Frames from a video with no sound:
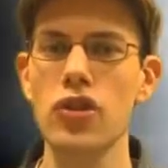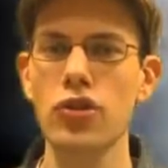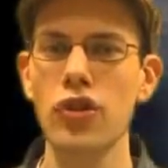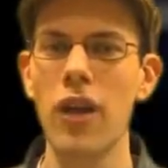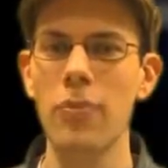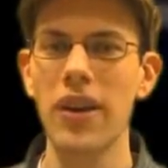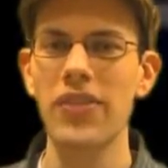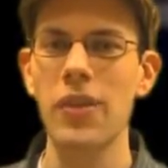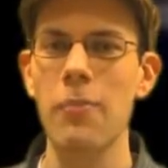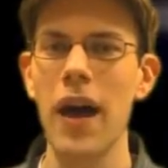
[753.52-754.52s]
showstopper
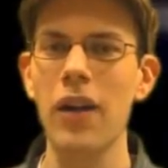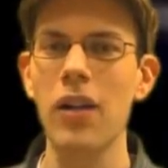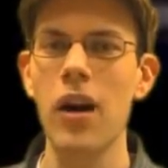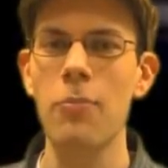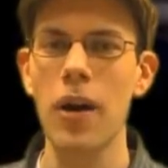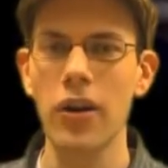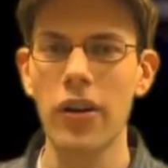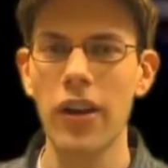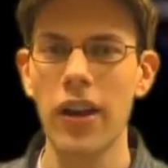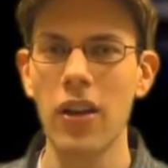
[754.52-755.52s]
is the Battle of
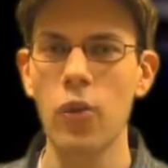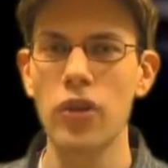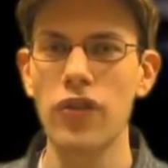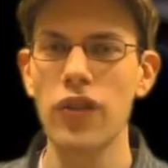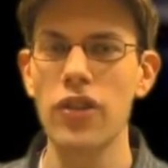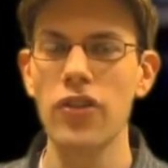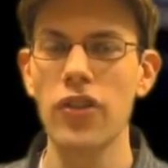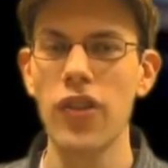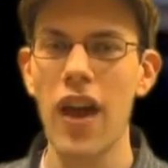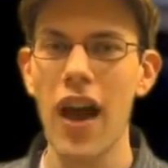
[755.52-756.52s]
Bunker Hill, which
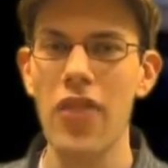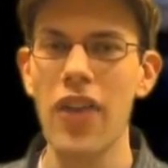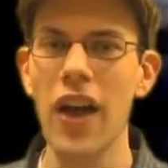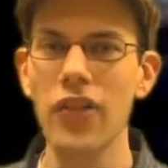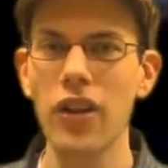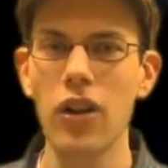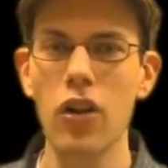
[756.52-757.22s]
features 1,000